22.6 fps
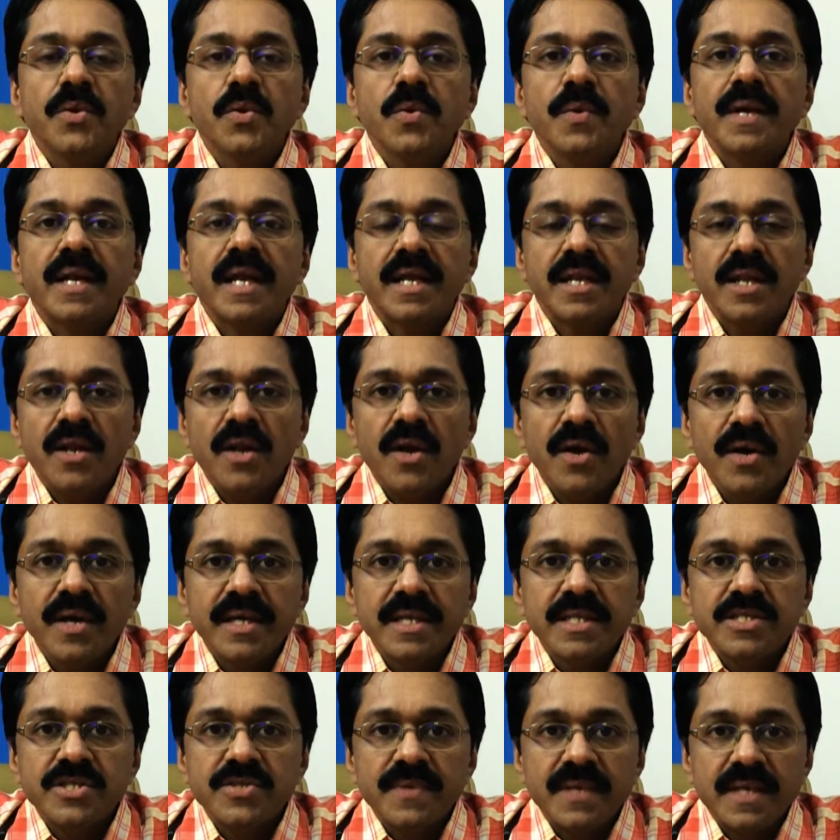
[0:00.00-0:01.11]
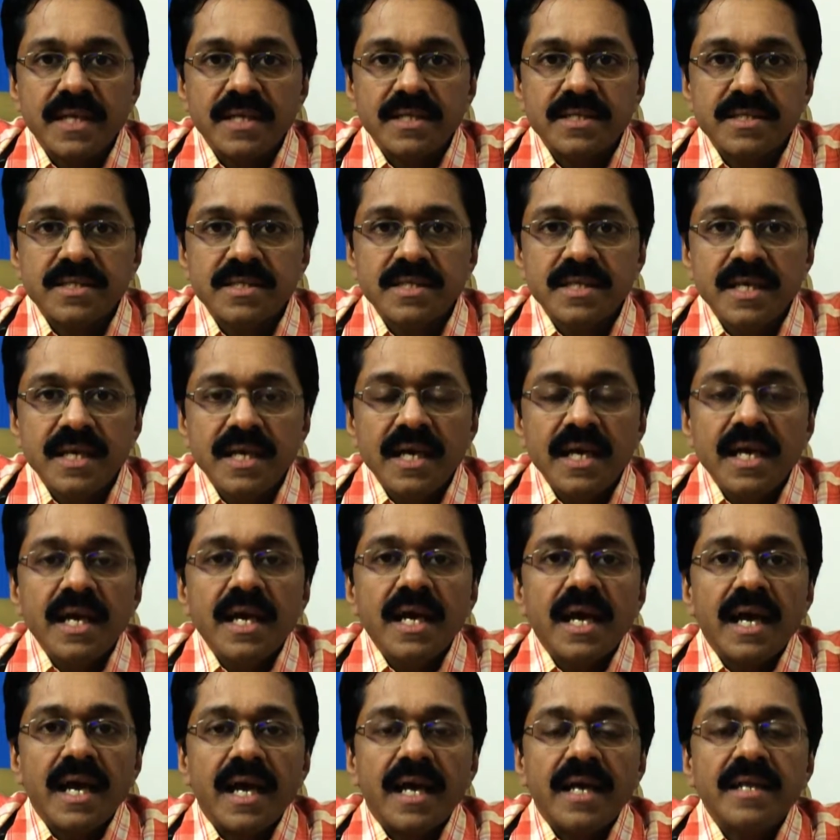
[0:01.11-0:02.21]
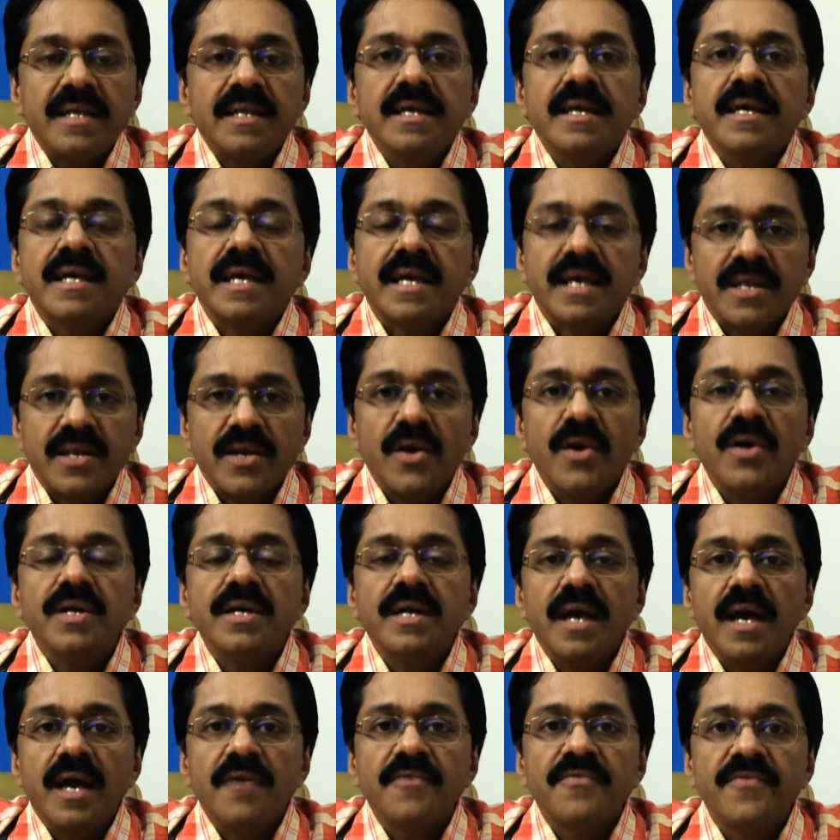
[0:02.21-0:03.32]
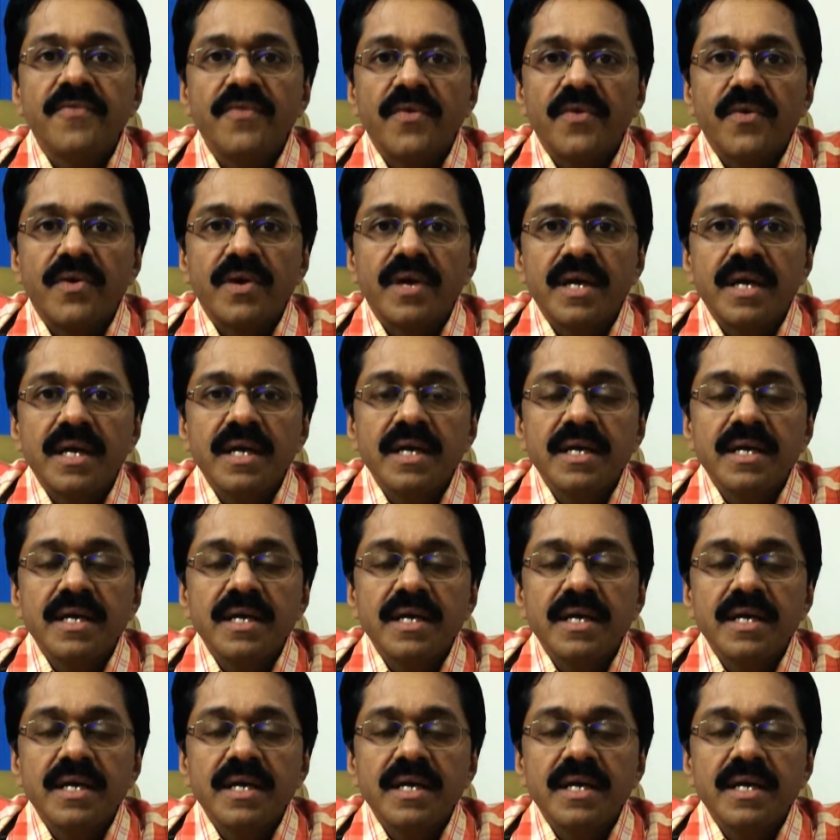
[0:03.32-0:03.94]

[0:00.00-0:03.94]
newer analog insulins, and cannot afford